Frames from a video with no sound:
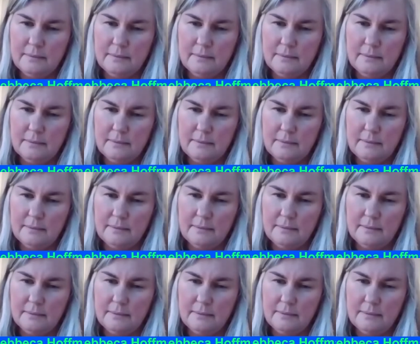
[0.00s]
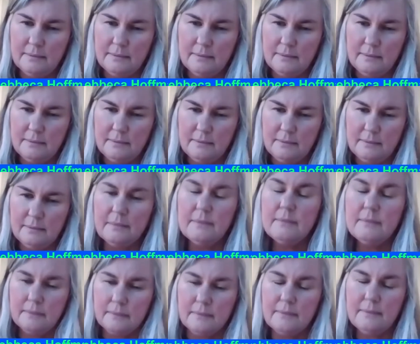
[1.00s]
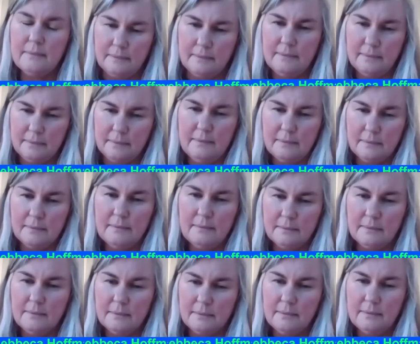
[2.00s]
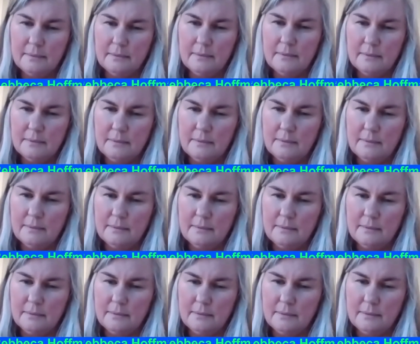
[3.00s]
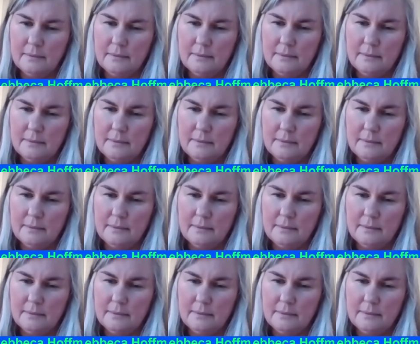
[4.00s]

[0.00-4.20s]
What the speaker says: This person isn't speaking.